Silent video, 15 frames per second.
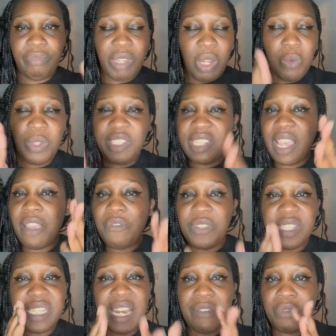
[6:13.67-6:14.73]
were
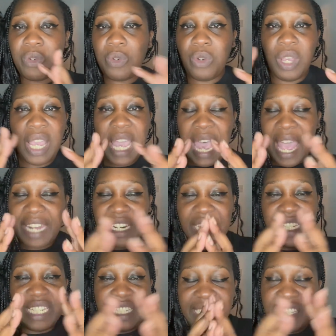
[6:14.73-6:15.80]
surface level, and I
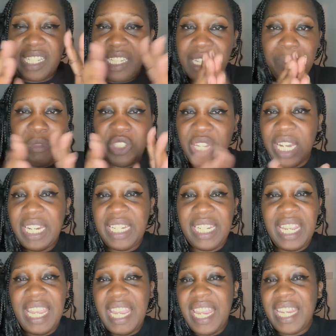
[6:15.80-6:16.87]
didn't see them
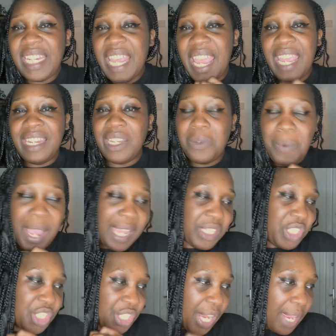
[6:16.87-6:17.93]
gelling in any way,
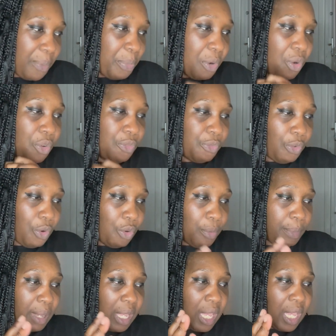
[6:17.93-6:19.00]
shape or
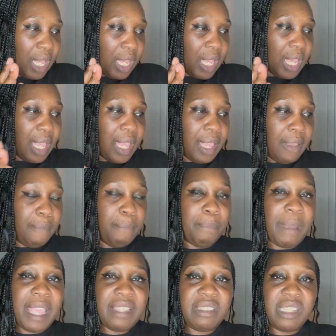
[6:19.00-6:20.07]
form.
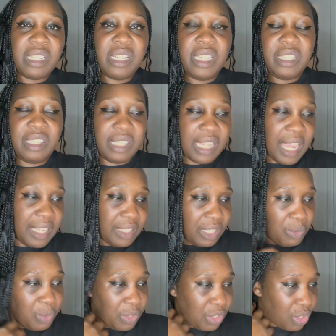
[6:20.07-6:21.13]
Basically,
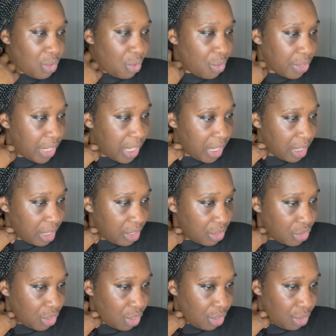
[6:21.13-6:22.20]
Stacey was talking
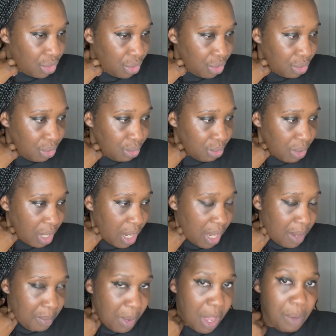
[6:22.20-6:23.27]
to
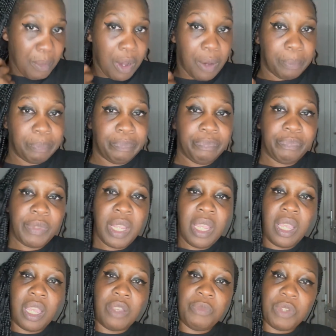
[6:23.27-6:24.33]
her mum
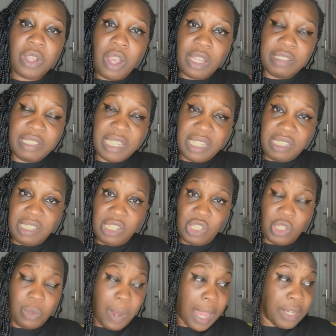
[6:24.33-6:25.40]
in regards to the
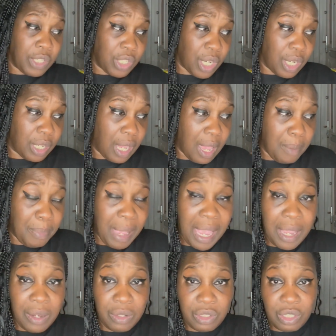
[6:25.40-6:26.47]
situation
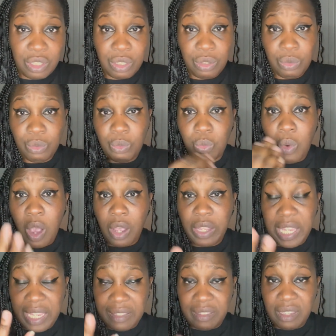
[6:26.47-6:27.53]
about what
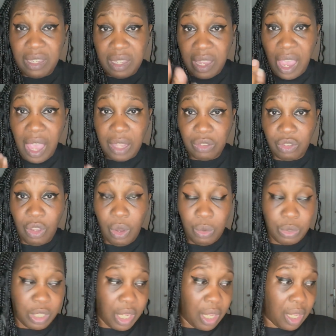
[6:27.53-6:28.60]
Izzy had
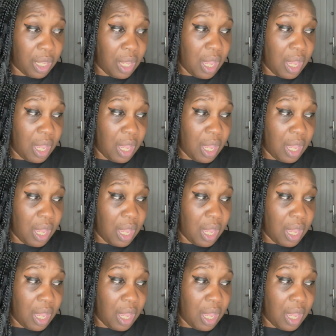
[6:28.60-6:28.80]
told her.